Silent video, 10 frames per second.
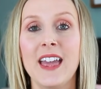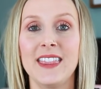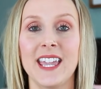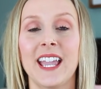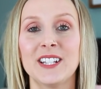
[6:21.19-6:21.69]

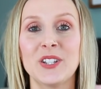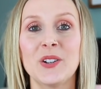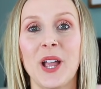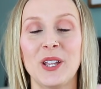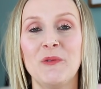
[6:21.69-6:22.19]
the
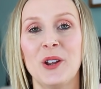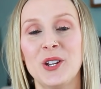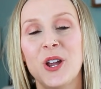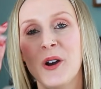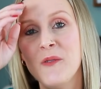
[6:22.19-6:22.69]
answer that you want
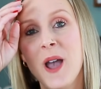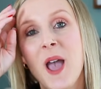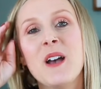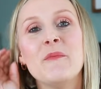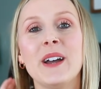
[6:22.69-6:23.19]
to know
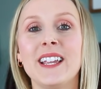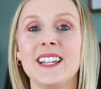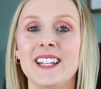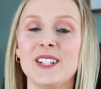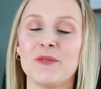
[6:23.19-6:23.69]
but
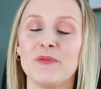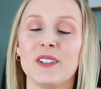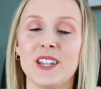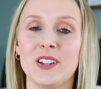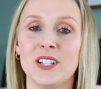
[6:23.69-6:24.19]
it is
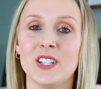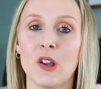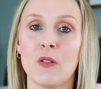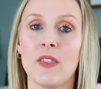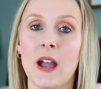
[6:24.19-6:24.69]
really good
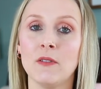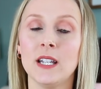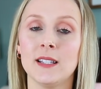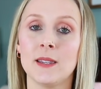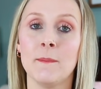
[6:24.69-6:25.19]
so that one
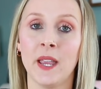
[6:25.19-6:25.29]
is The